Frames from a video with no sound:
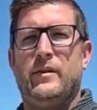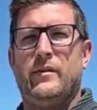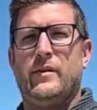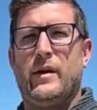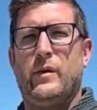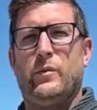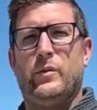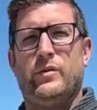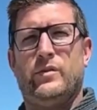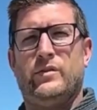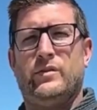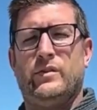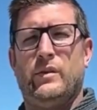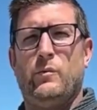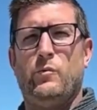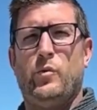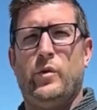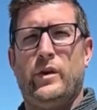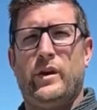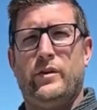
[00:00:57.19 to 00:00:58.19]
there that was
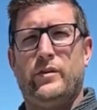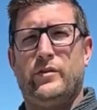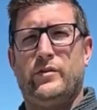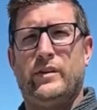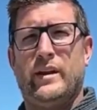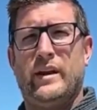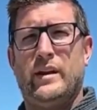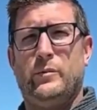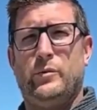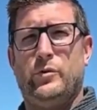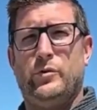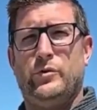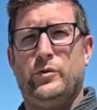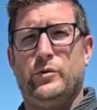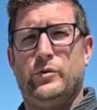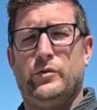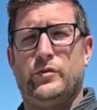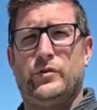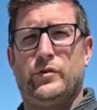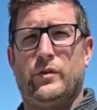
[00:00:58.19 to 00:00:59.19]
somewhat understandable
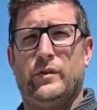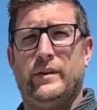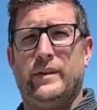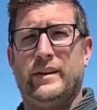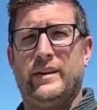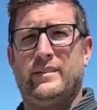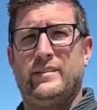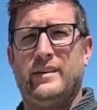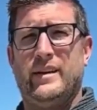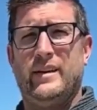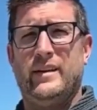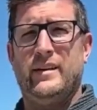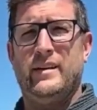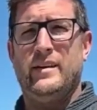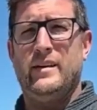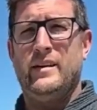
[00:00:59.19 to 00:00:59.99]
to a certain extent,